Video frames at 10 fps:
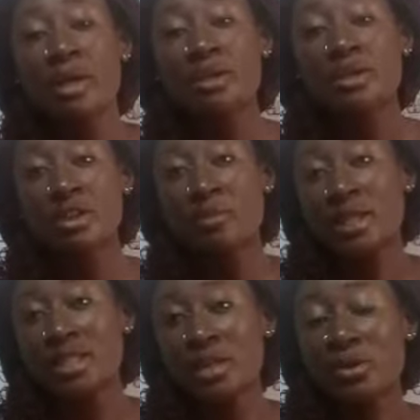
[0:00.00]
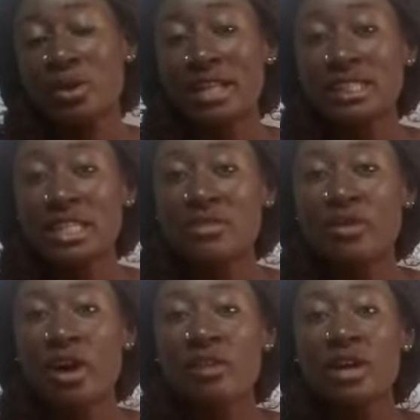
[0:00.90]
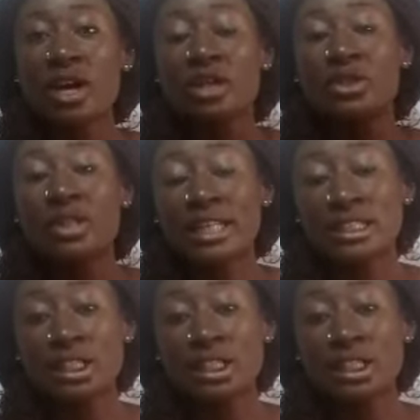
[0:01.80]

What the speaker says: making use of pattern, you can